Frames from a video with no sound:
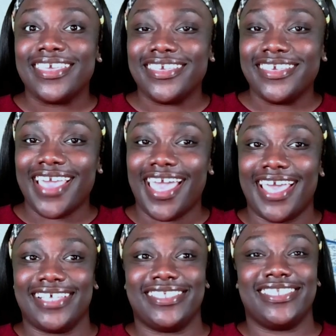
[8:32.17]

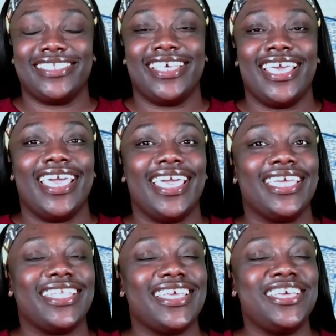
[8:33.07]
Yes,
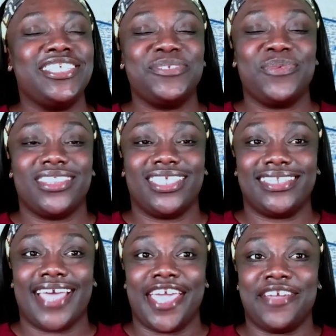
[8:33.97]
it ends with the
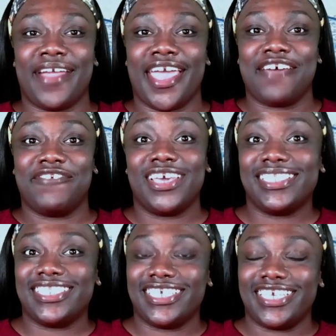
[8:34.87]
digraph
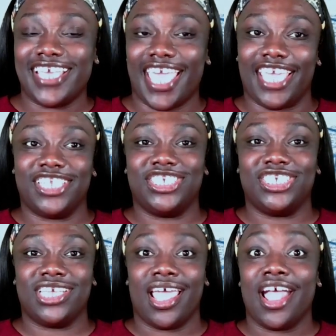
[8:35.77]

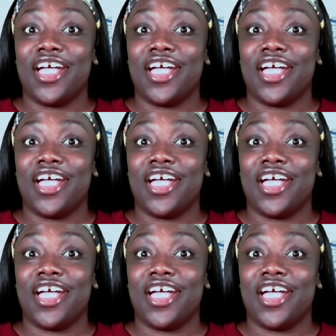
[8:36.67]
TH.